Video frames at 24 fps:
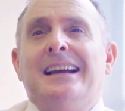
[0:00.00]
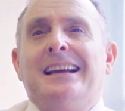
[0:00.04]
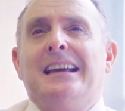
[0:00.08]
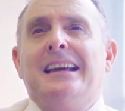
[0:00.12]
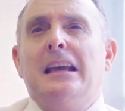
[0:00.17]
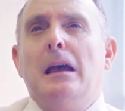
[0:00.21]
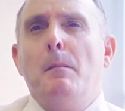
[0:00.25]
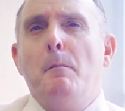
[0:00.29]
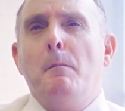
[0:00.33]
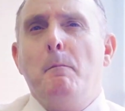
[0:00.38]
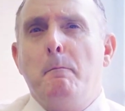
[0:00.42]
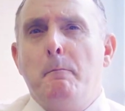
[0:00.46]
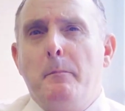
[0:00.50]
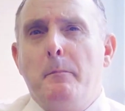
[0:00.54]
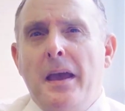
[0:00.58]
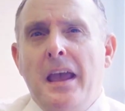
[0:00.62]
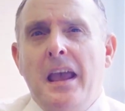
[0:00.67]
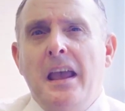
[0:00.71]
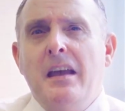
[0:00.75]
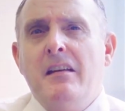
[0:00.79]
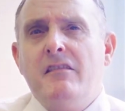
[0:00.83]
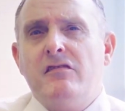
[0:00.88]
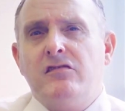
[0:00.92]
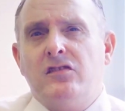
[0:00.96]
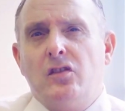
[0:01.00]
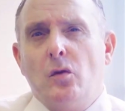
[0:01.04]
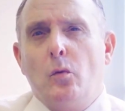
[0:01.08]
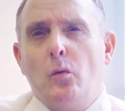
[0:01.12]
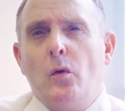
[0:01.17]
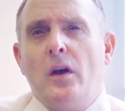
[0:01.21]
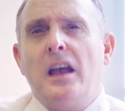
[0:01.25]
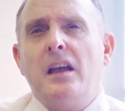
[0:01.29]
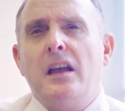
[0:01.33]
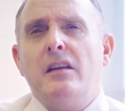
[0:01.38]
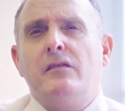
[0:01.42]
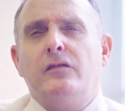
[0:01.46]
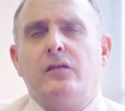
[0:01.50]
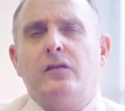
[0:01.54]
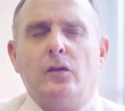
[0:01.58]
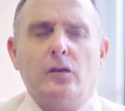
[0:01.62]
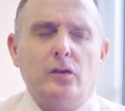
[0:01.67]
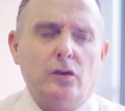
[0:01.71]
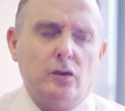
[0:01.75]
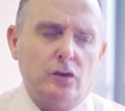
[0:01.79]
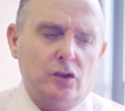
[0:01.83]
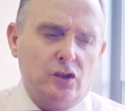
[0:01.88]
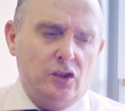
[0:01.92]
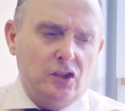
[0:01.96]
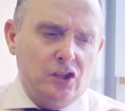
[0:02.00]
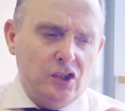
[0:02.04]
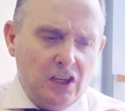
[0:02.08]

can pave the way for your